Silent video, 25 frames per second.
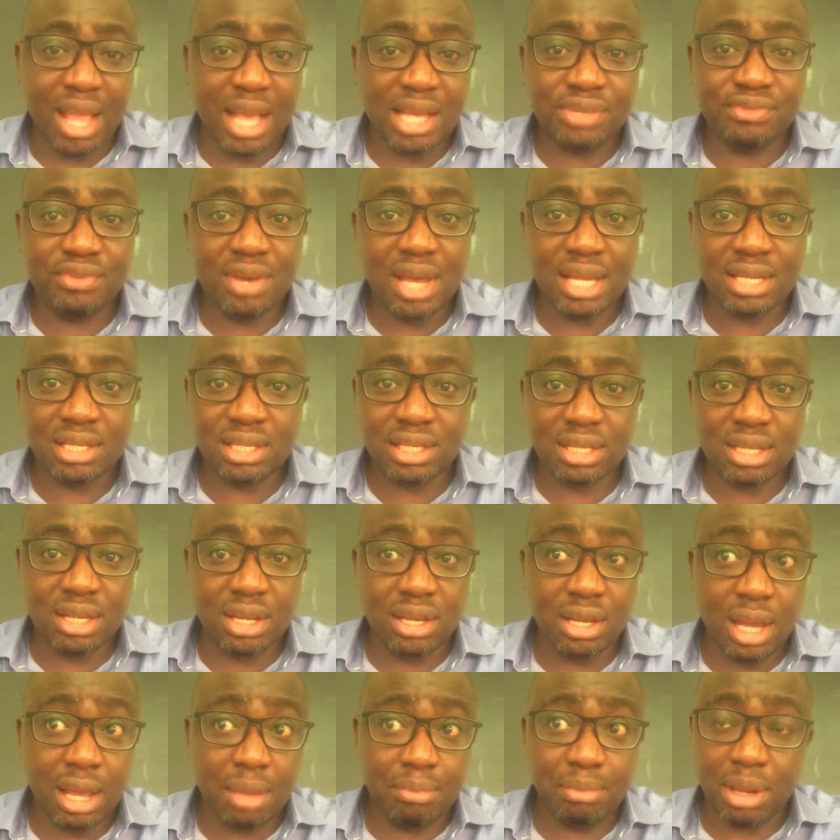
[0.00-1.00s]
As far as
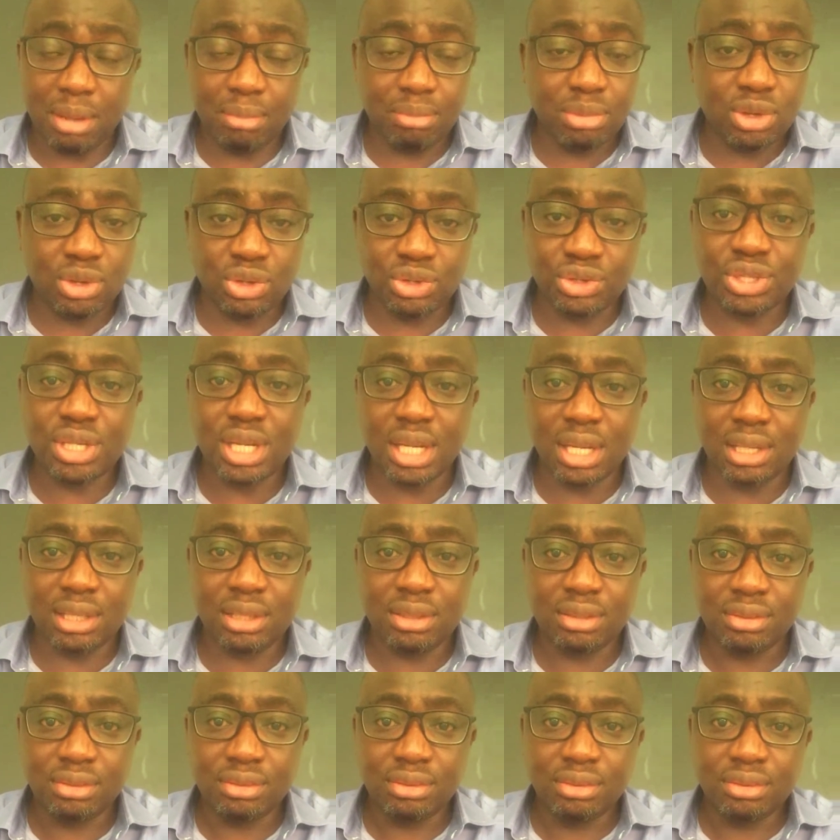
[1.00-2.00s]
I'm concerned,